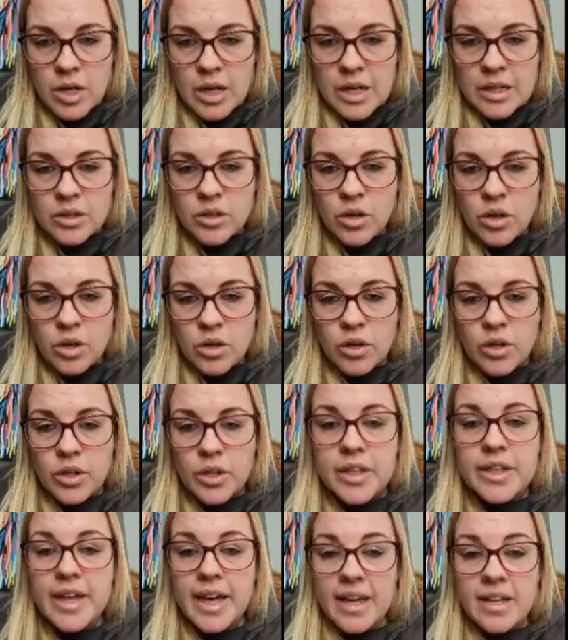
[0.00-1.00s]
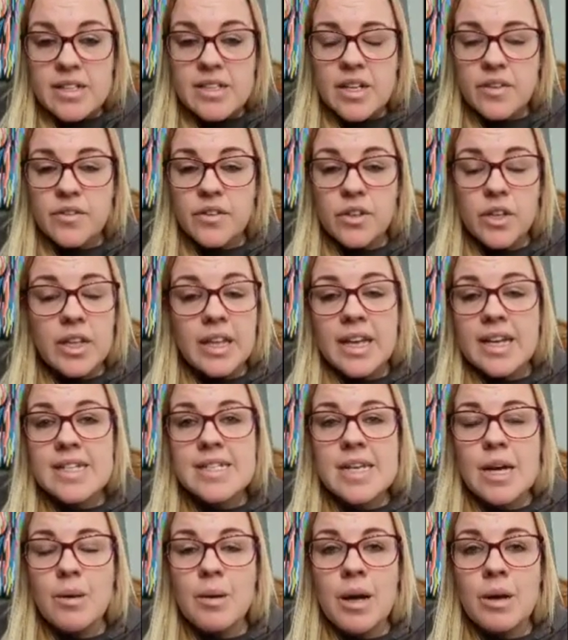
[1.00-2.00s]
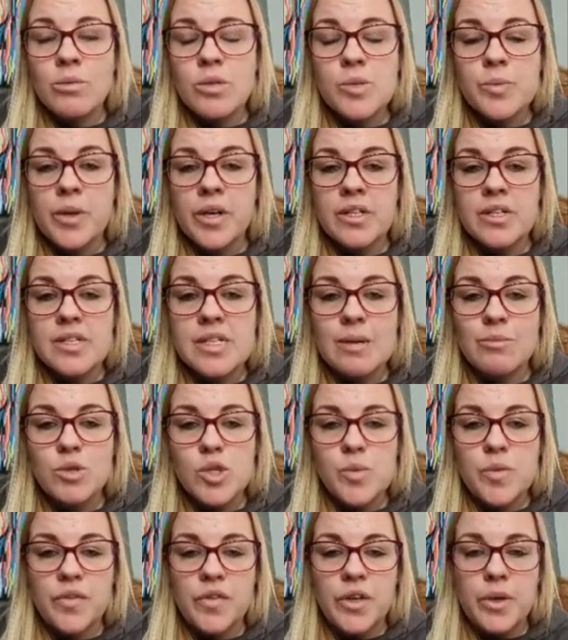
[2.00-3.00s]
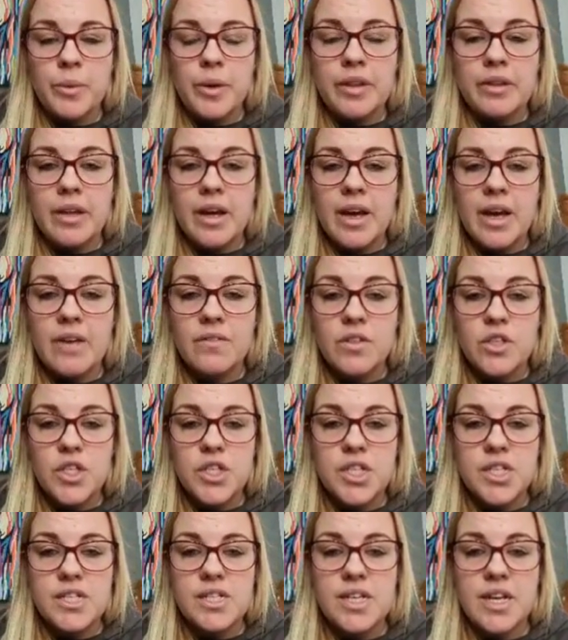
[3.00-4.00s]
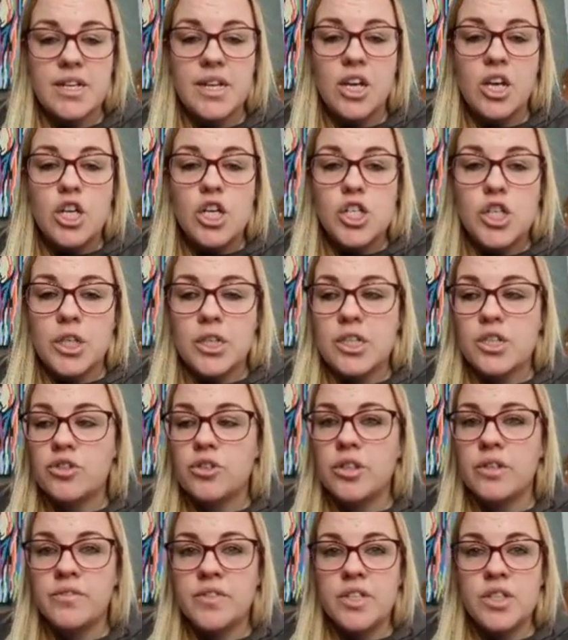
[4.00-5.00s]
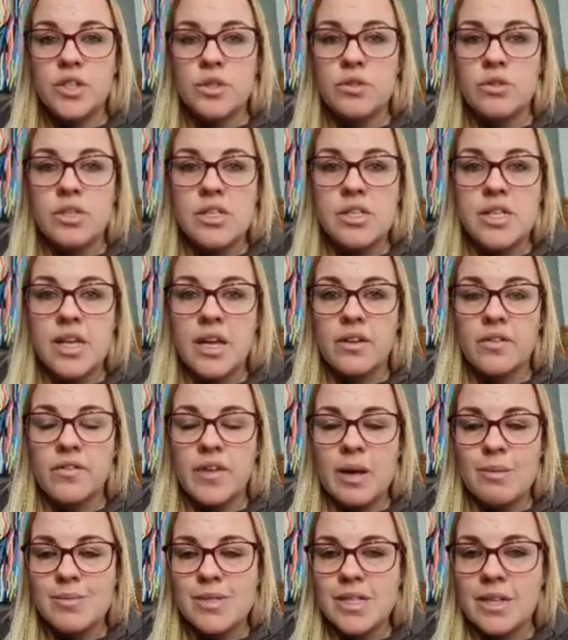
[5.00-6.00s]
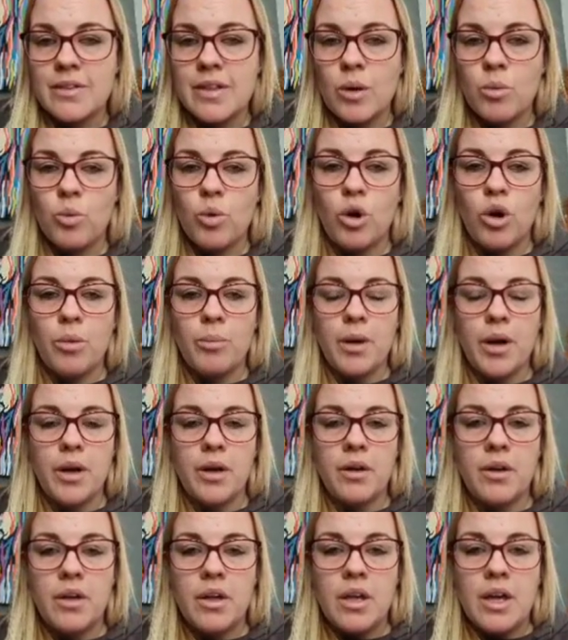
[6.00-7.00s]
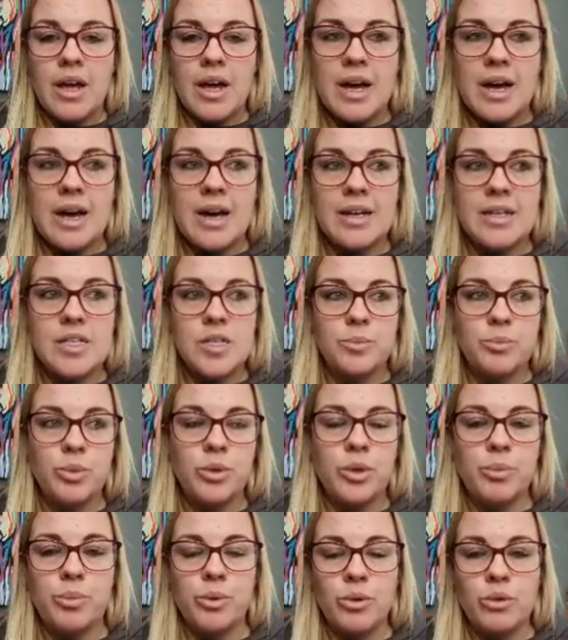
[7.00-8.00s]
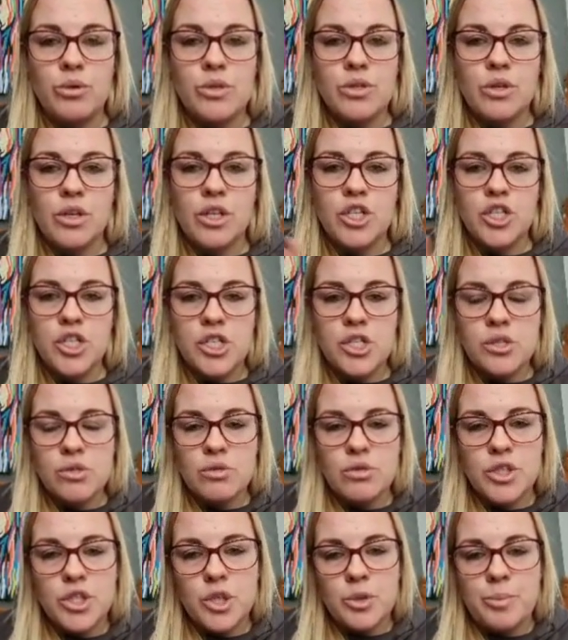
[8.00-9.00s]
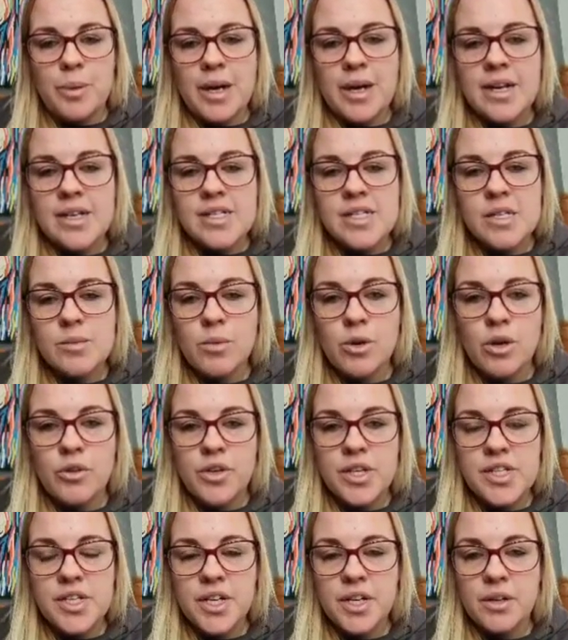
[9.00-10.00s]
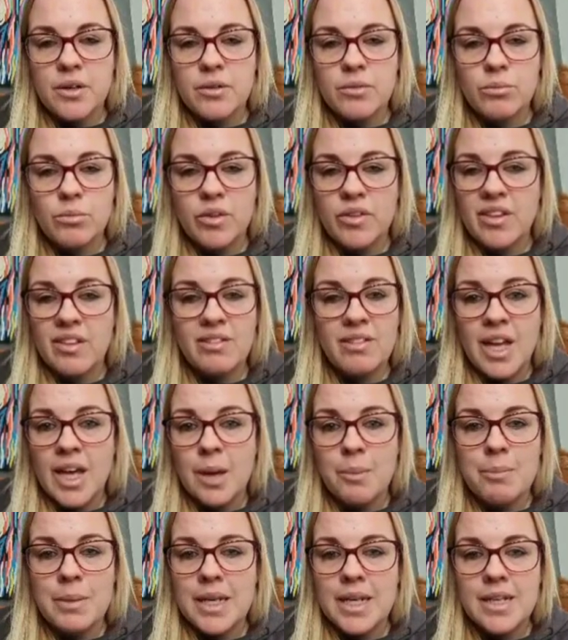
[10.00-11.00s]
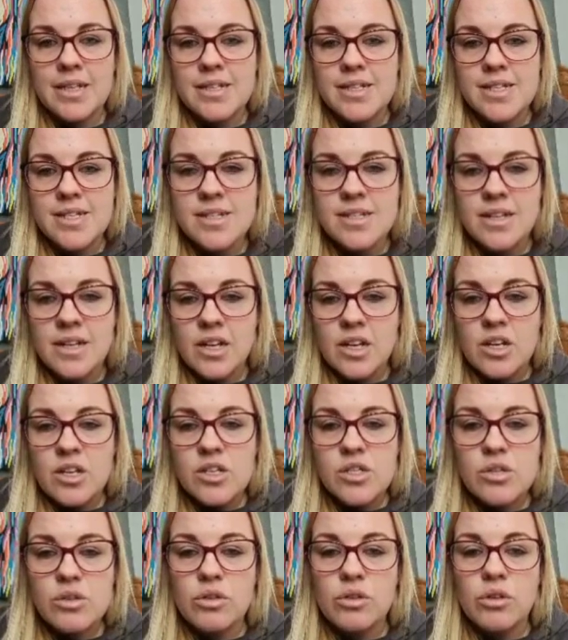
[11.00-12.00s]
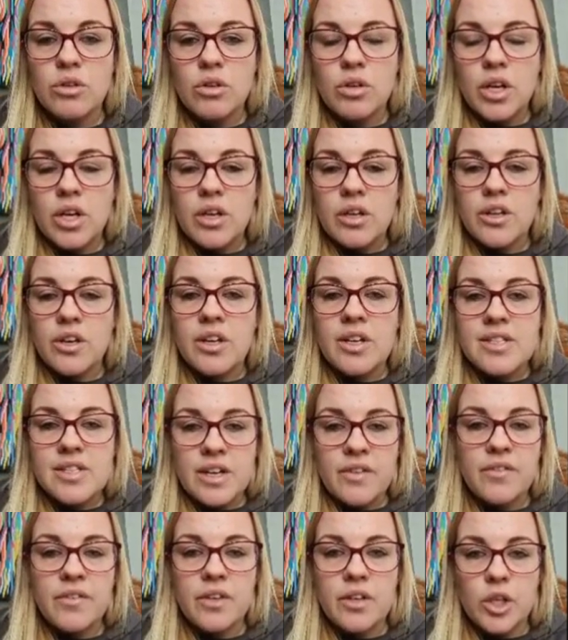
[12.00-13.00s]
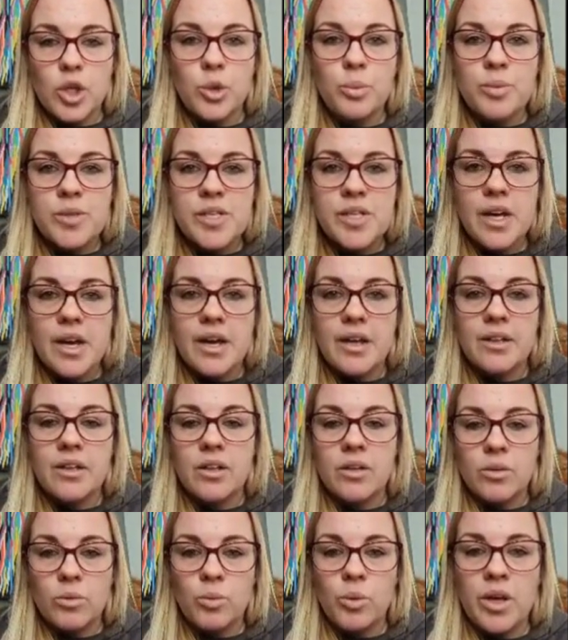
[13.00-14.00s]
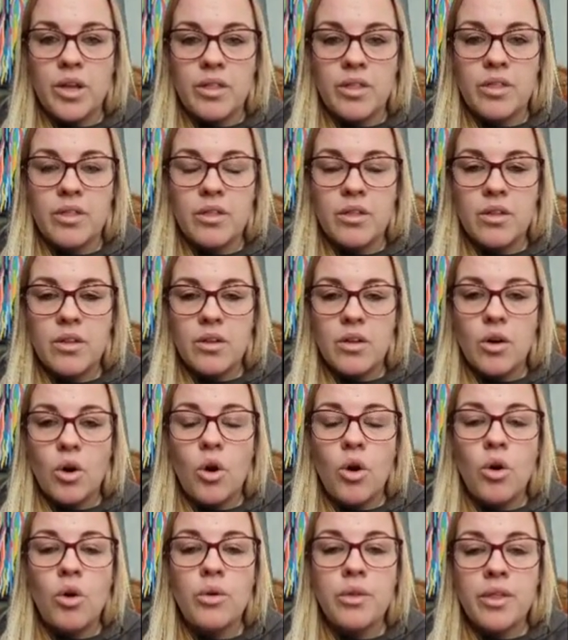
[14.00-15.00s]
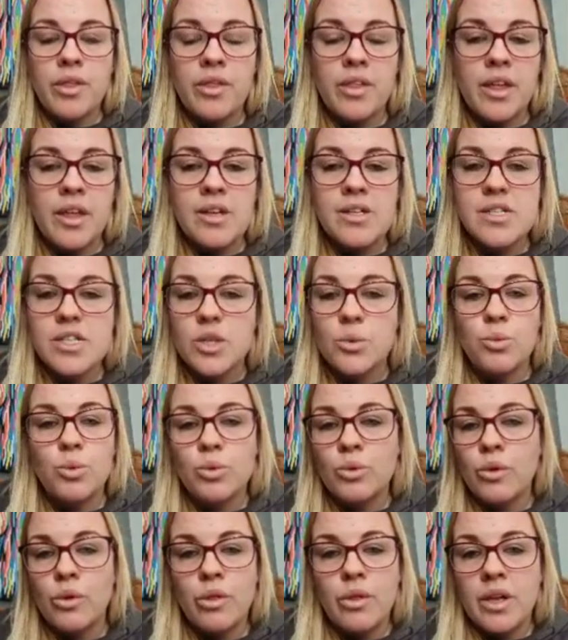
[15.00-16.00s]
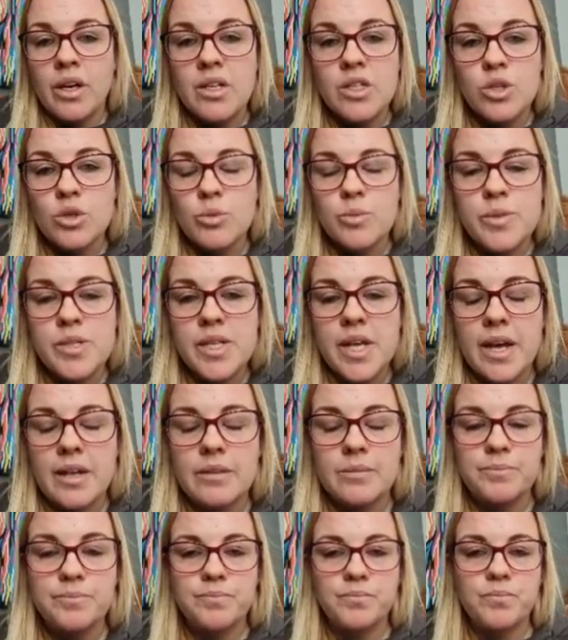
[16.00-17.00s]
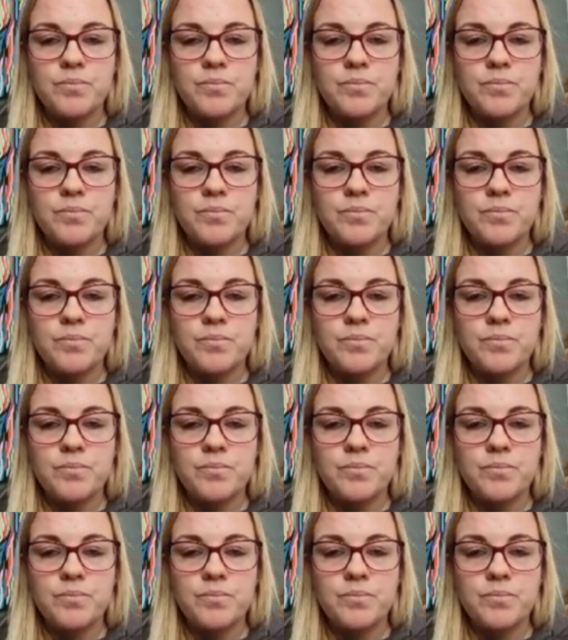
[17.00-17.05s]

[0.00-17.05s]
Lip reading: And cotton, yeah, definitely. Like Sam, I was speaking to Sam just before I went live, and she said she literally videoed herself emptying that warmer and put a post on, and she sold 2 packets of them already within like minutes. So you can definitely upsell with all the things you wouldn't think to upsell.